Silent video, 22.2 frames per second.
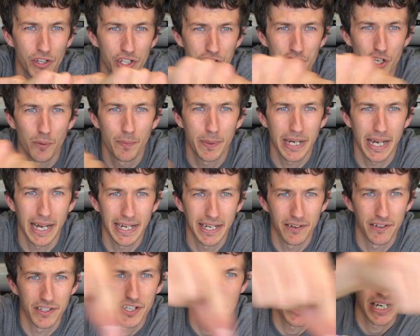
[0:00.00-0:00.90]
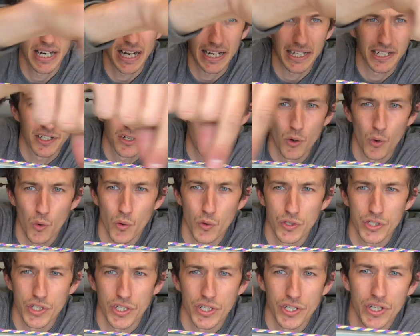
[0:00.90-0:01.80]
the top of the anchor, it's only that
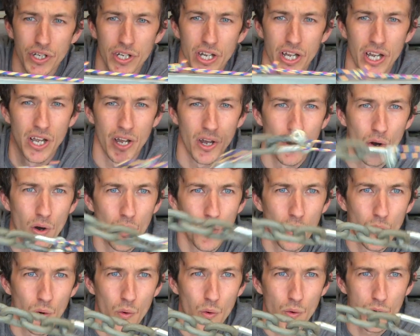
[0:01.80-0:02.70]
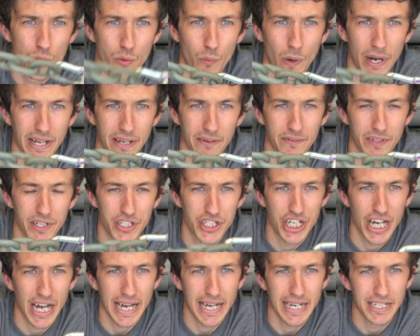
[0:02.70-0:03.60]
cord. All the weight of the
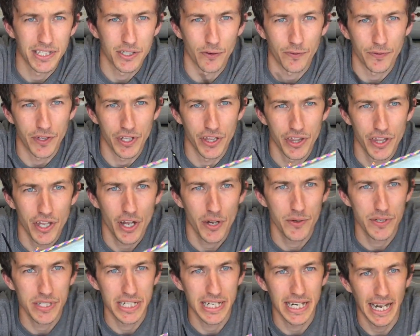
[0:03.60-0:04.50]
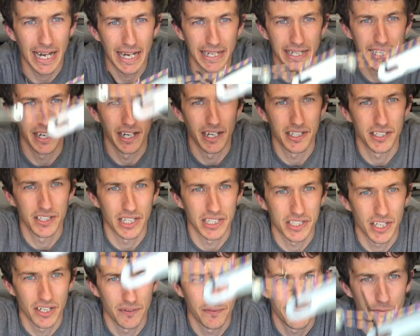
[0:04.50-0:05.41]
chain is off the nose of the anchor, so that's
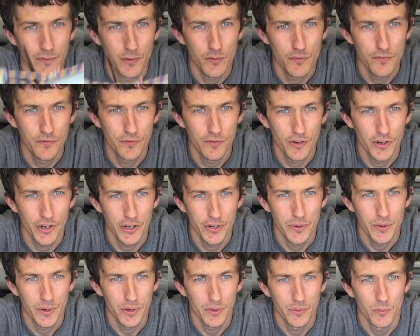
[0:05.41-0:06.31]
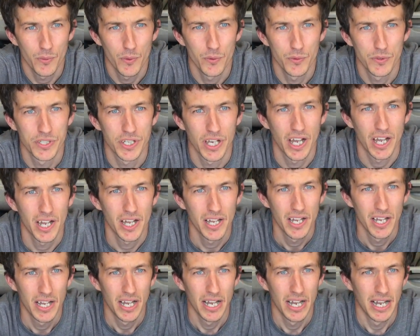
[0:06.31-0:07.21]
going to fall through the water,
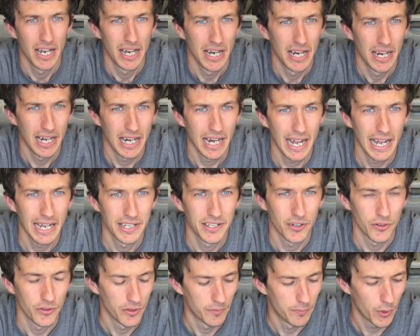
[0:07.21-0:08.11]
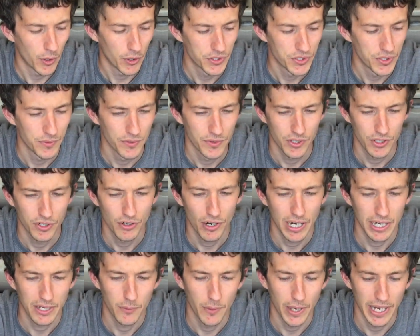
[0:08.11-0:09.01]
land on the bottom the
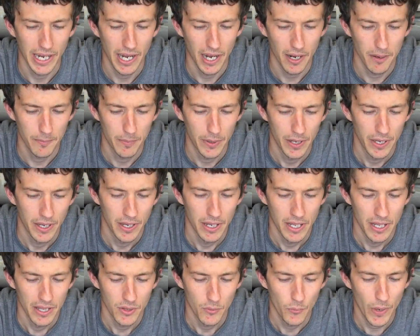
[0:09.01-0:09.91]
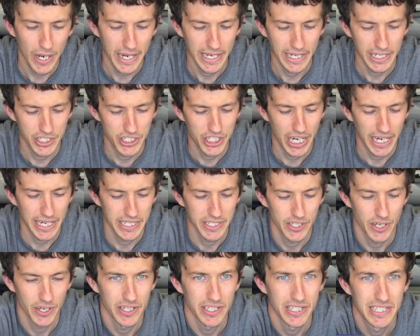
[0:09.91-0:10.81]
correct way up. The weight of the chain is
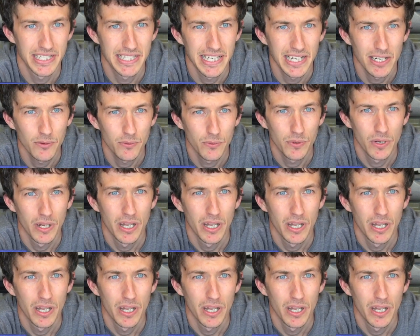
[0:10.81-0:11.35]
going to tilt